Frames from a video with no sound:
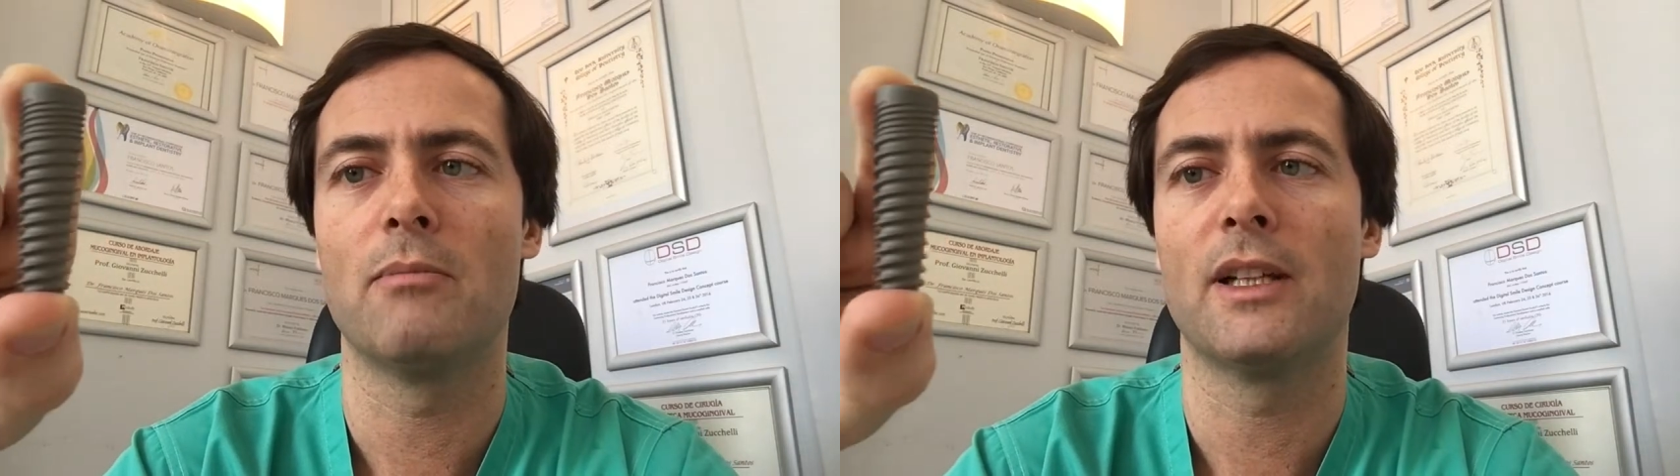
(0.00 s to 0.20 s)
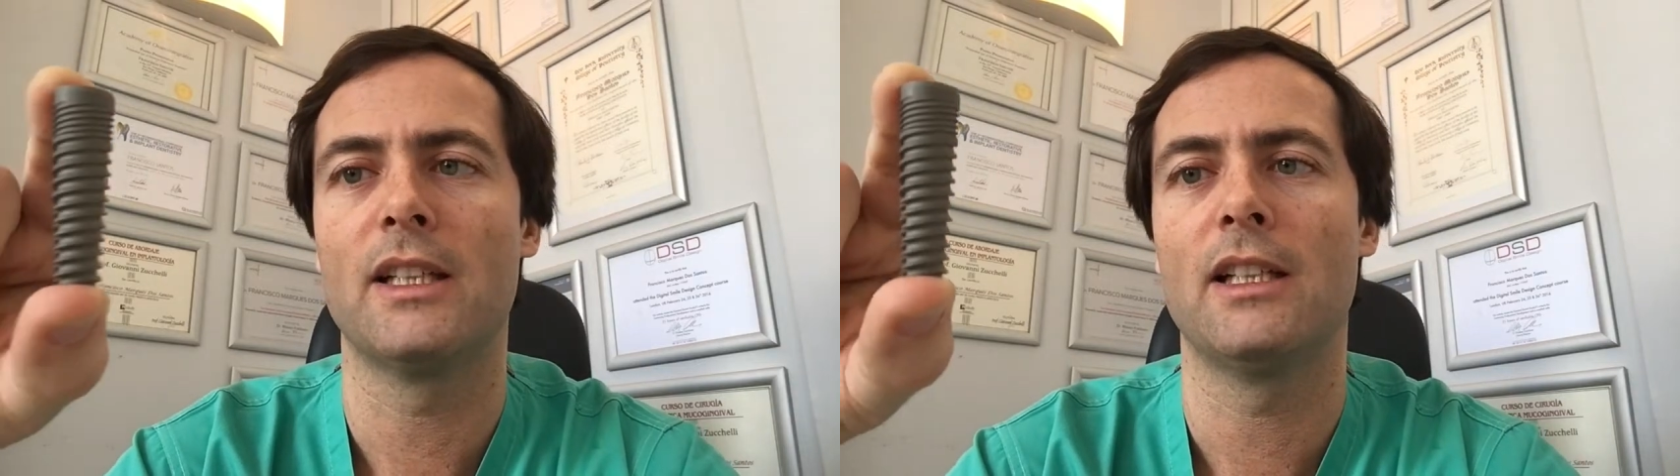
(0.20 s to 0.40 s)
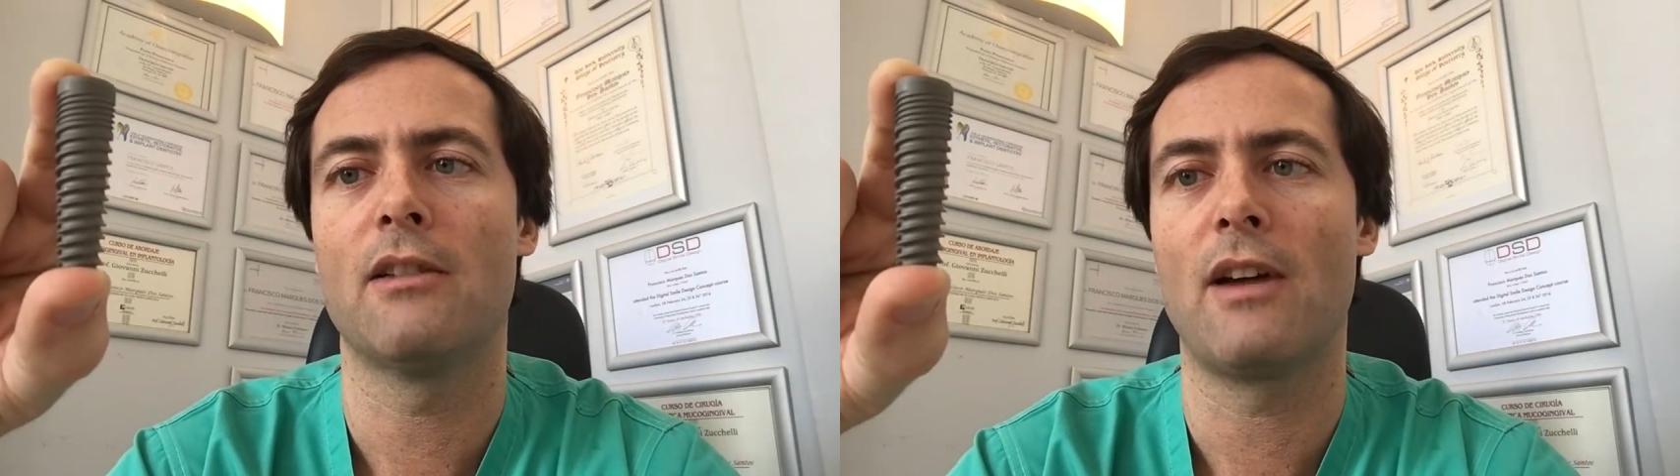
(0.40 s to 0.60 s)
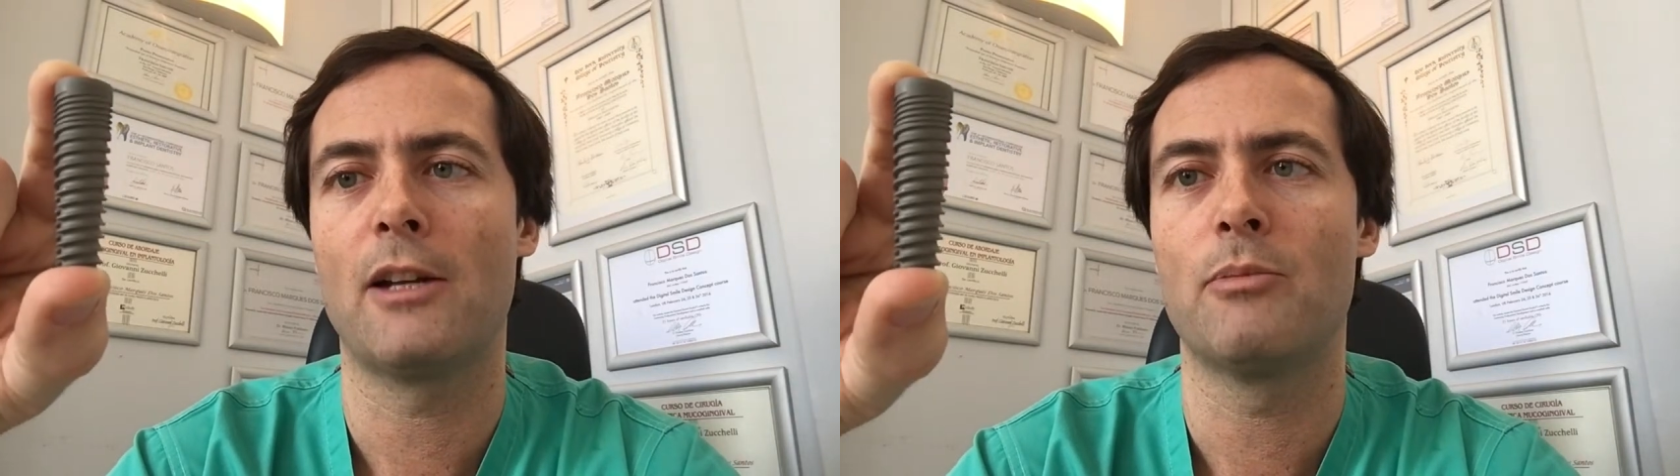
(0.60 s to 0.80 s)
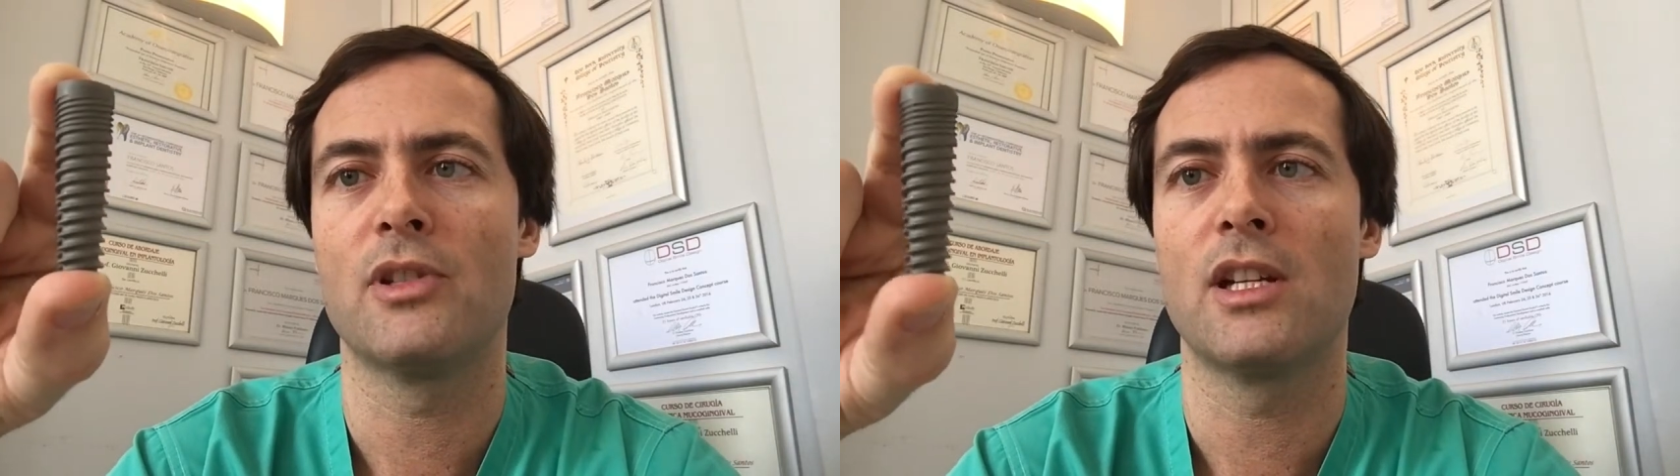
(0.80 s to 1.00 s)
implant in the
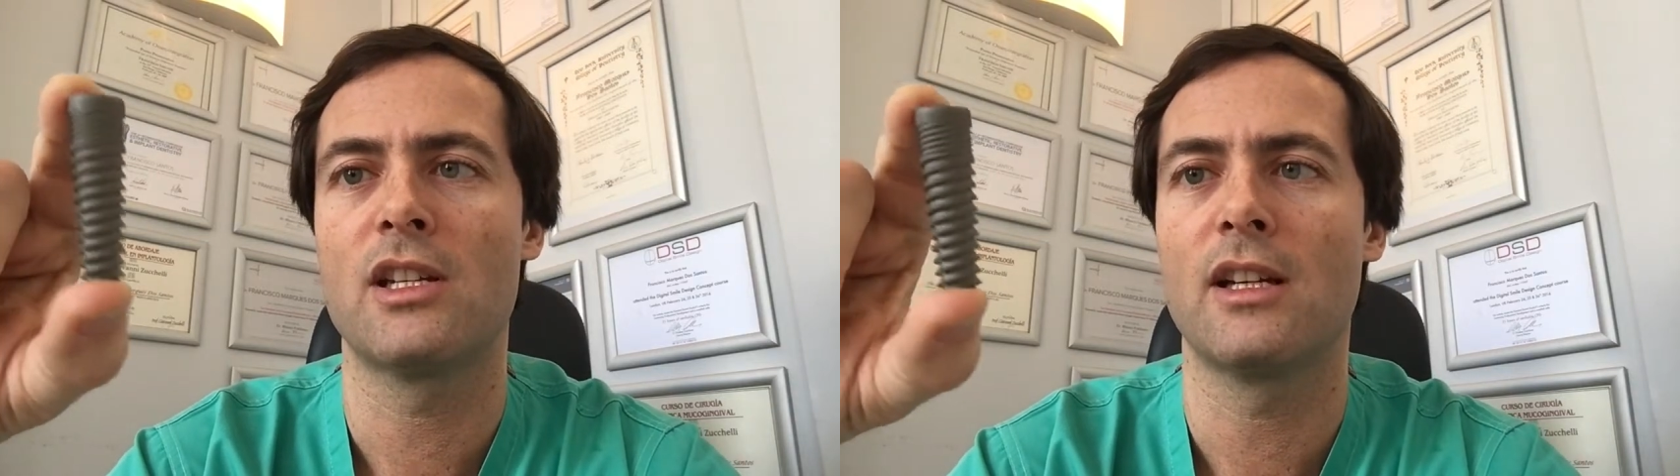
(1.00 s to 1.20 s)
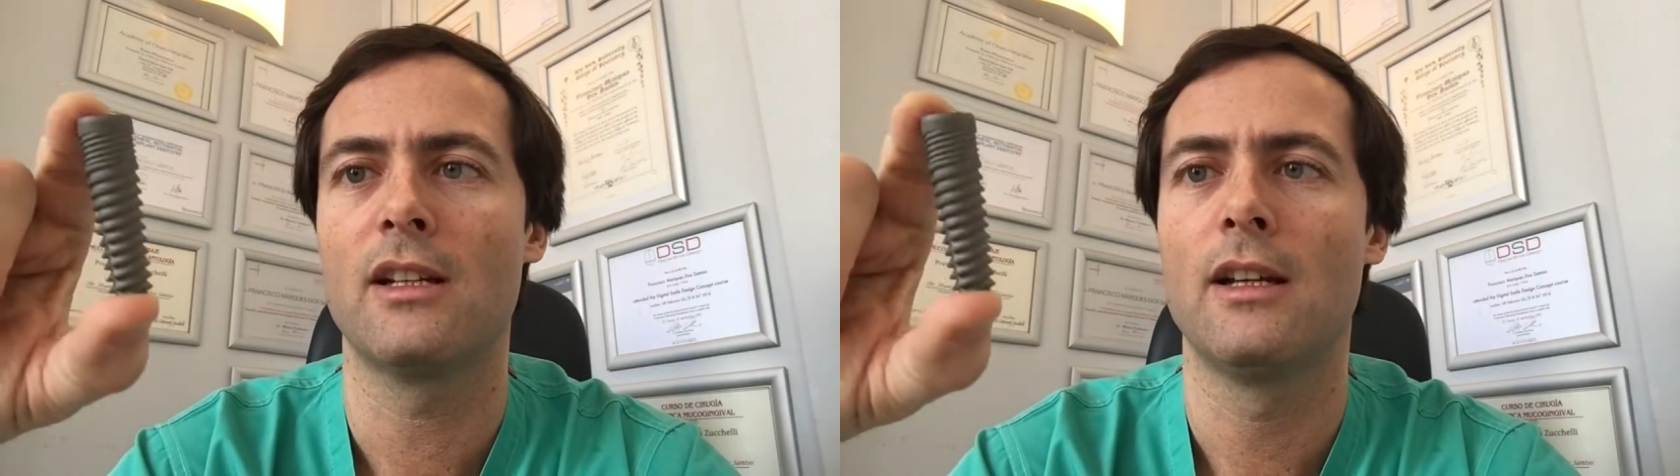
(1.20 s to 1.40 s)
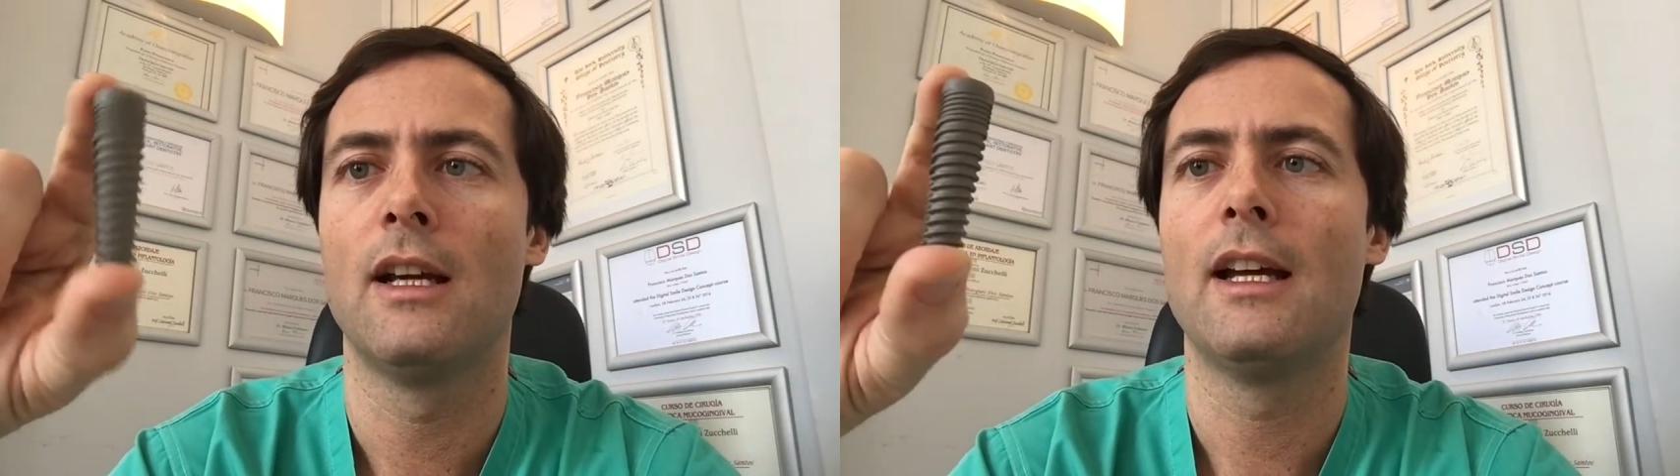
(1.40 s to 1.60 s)
right position.